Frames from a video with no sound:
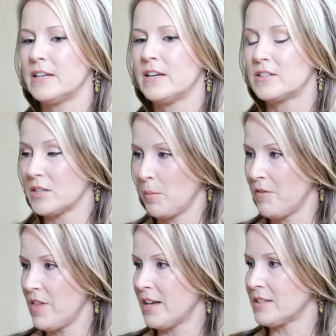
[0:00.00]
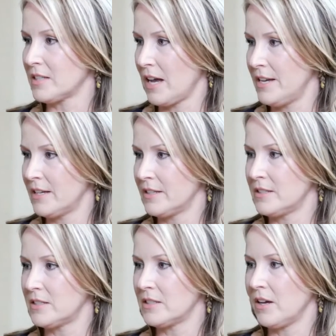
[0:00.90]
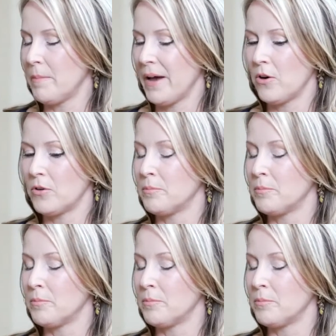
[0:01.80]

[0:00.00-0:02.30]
some of that science about